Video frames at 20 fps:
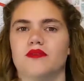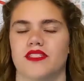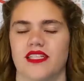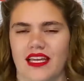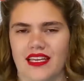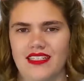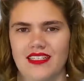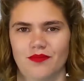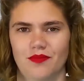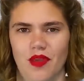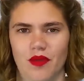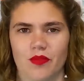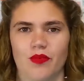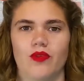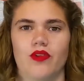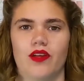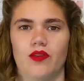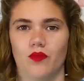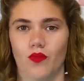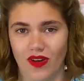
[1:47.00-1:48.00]
protecting
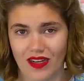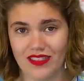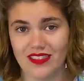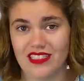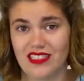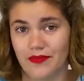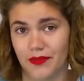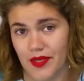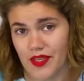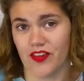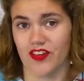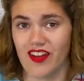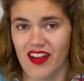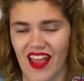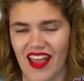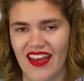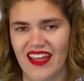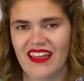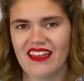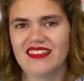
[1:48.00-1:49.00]
people and wants to be good
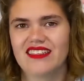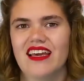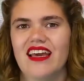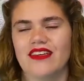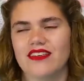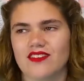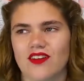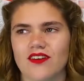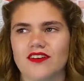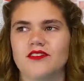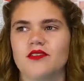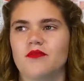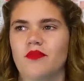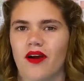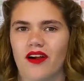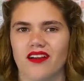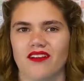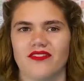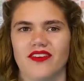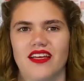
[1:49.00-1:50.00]
at it, is also
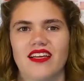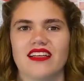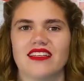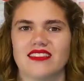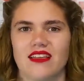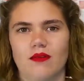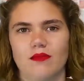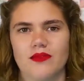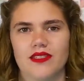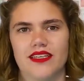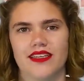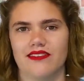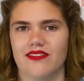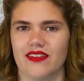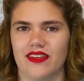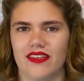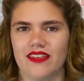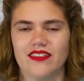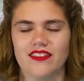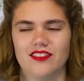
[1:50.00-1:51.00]
part of it accepting
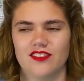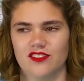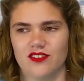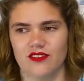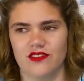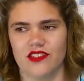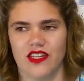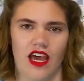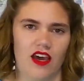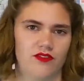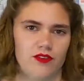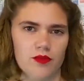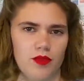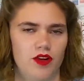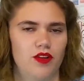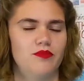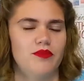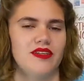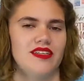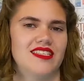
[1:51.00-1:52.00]
that it deserves to have a
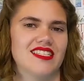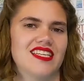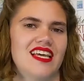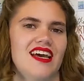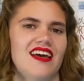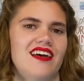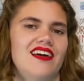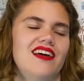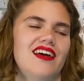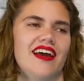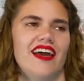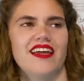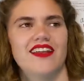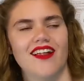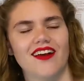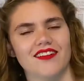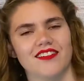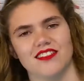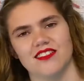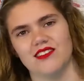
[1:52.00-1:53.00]
purpose and
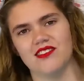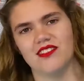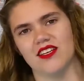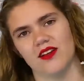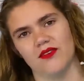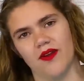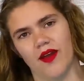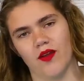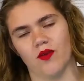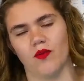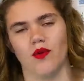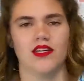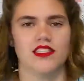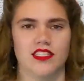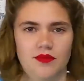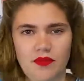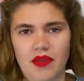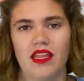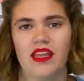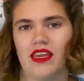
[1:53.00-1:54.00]
not just sit around
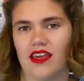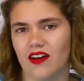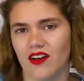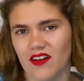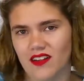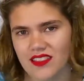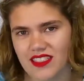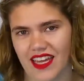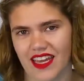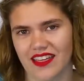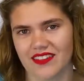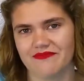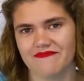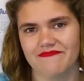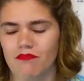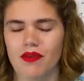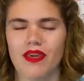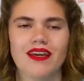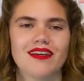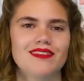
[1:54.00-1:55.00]
watching media all day.
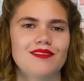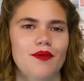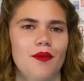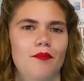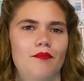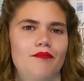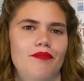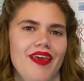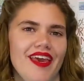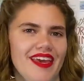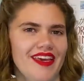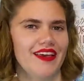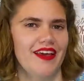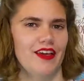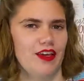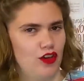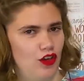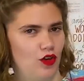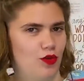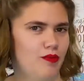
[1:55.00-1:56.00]
Because being
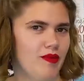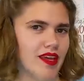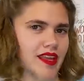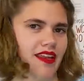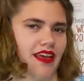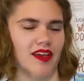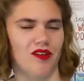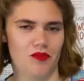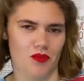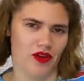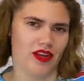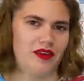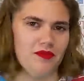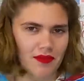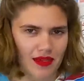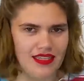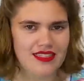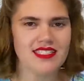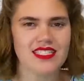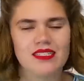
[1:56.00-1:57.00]
a human and what it
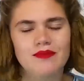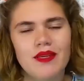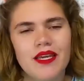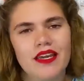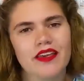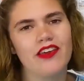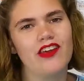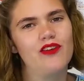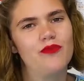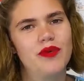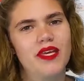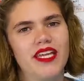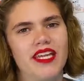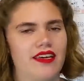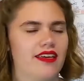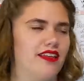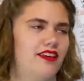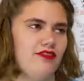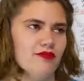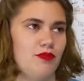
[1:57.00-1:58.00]
means to be a human
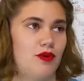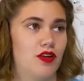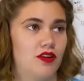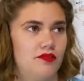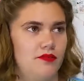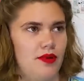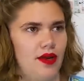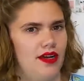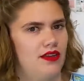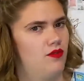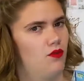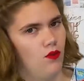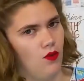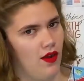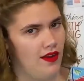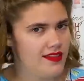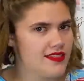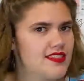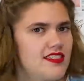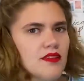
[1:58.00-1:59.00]
and if Murderbot
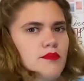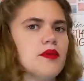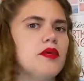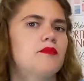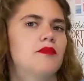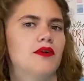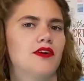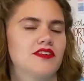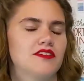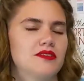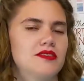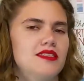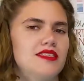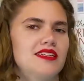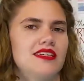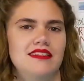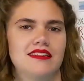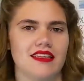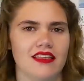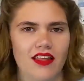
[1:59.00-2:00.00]
wants to be a person
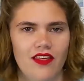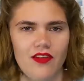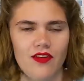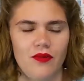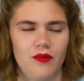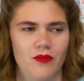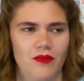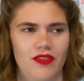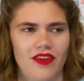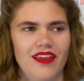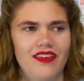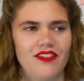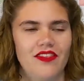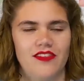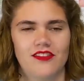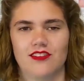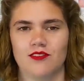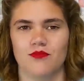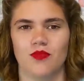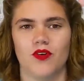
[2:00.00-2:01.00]
is another thing
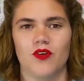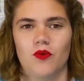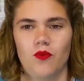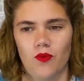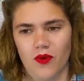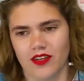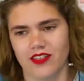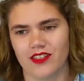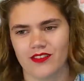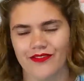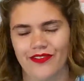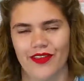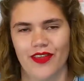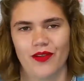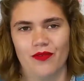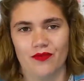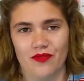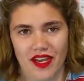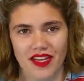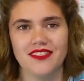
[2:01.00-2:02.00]
that this book
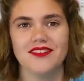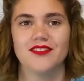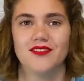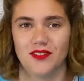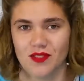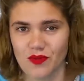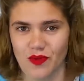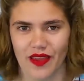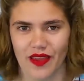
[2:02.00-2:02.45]
wonderfully wrestles